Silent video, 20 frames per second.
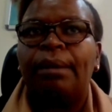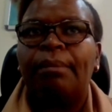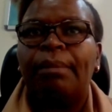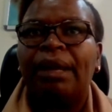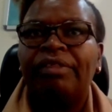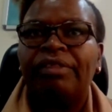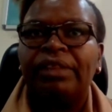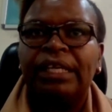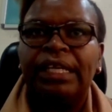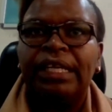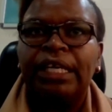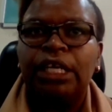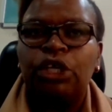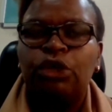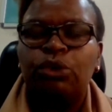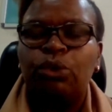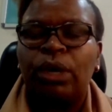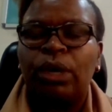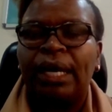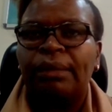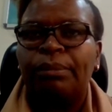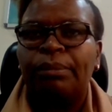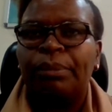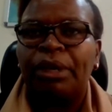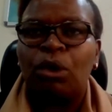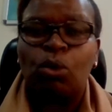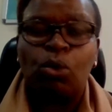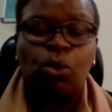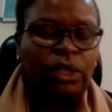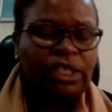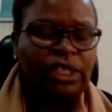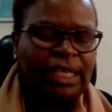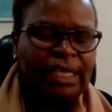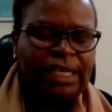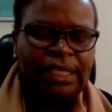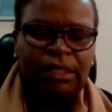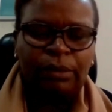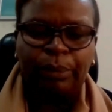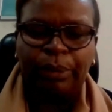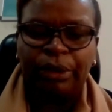monthly, you can pay
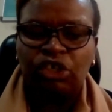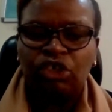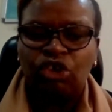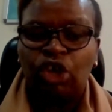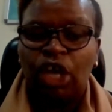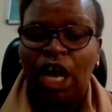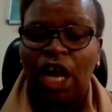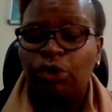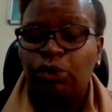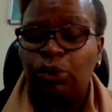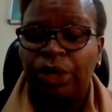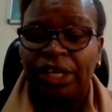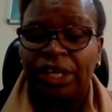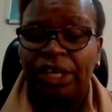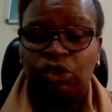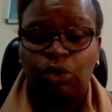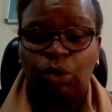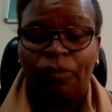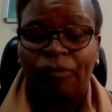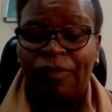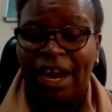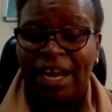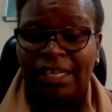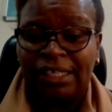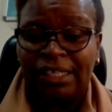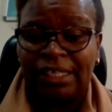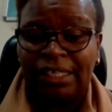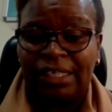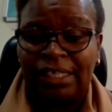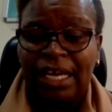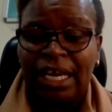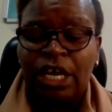quarterly, depending on how you get your funds.